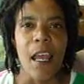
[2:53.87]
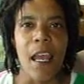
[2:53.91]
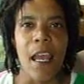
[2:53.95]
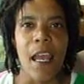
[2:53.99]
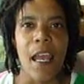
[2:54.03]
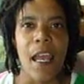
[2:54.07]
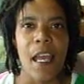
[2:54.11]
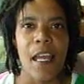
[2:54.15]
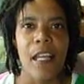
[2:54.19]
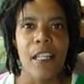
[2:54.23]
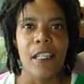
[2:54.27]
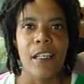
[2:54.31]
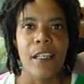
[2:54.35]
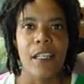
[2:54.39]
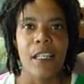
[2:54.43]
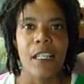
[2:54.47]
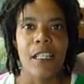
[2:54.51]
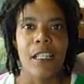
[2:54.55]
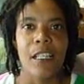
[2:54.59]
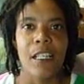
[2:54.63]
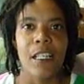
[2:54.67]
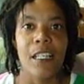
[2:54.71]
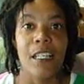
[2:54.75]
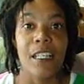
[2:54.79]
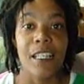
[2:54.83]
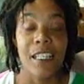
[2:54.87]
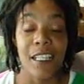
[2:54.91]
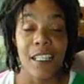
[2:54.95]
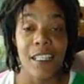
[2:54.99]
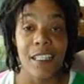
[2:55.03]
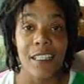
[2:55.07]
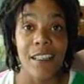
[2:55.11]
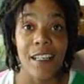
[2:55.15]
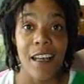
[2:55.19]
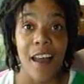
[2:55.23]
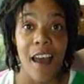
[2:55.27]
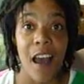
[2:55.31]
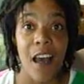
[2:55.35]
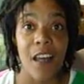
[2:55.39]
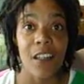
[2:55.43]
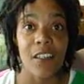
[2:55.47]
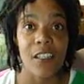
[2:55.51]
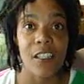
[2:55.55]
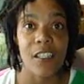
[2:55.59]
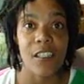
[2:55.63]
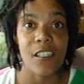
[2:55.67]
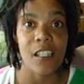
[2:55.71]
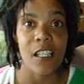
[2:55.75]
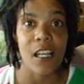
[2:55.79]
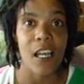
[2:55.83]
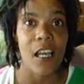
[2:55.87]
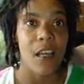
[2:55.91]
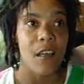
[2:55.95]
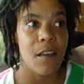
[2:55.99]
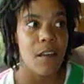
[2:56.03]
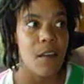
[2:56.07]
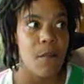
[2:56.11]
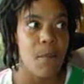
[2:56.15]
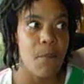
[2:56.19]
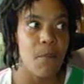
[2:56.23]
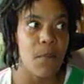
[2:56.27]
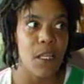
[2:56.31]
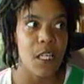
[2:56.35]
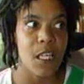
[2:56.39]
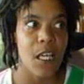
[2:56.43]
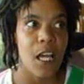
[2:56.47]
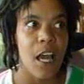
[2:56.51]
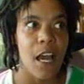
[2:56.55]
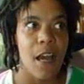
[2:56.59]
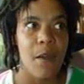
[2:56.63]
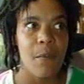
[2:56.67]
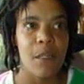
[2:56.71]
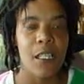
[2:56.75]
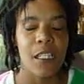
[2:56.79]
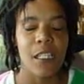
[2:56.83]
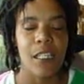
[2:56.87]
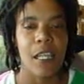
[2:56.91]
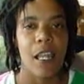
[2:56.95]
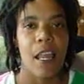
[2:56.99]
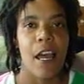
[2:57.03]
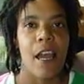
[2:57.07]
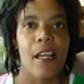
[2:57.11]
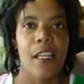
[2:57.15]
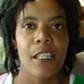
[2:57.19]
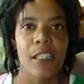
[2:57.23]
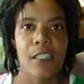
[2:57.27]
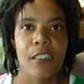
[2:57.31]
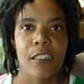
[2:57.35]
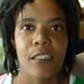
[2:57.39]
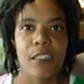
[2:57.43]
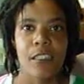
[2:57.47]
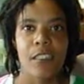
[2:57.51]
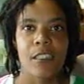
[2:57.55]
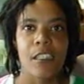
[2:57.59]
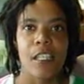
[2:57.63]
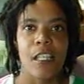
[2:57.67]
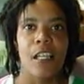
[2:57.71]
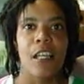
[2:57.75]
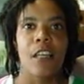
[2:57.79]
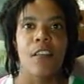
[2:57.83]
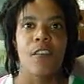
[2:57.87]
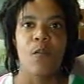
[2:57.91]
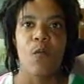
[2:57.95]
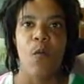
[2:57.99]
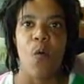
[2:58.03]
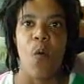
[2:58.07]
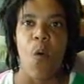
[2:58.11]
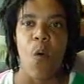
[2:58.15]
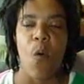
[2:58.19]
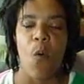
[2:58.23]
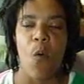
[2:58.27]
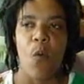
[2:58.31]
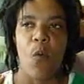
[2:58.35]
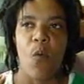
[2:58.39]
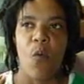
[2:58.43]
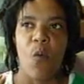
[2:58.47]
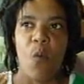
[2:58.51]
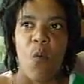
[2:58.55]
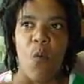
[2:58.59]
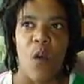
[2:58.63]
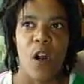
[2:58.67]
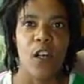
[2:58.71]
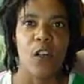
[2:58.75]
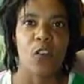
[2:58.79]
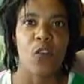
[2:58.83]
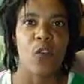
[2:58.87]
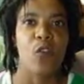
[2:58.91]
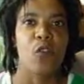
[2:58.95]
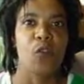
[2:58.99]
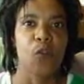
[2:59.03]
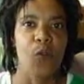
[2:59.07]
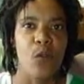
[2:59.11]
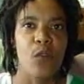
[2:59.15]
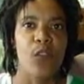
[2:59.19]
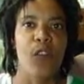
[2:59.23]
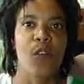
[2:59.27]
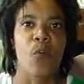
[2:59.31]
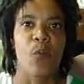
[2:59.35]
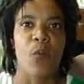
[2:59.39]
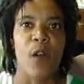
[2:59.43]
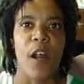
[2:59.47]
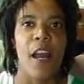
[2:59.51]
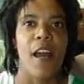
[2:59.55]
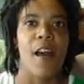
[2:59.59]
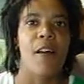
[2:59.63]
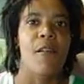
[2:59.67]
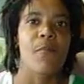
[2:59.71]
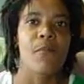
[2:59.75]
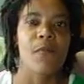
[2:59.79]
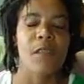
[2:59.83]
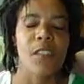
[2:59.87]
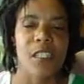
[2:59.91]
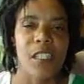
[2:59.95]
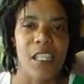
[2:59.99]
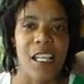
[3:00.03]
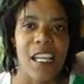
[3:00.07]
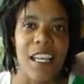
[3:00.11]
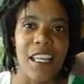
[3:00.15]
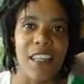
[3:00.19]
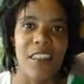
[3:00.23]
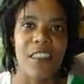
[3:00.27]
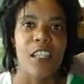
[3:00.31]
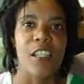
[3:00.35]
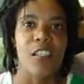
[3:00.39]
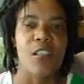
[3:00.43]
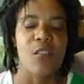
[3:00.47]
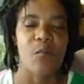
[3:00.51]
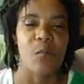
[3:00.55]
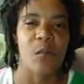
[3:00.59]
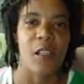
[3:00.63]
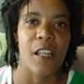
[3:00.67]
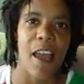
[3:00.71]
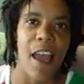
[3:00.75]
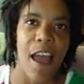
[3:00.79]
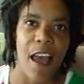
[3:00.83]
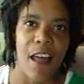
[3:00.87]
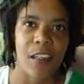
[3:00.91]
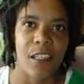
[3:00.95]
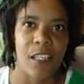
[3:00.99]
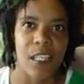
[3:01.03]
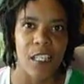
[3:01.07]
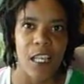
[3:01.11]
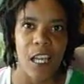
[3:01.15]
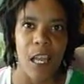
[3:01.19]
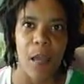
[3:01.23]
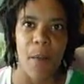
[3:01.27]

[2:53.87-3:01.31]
and get knowledge and become enlightened and work through the realms in this reality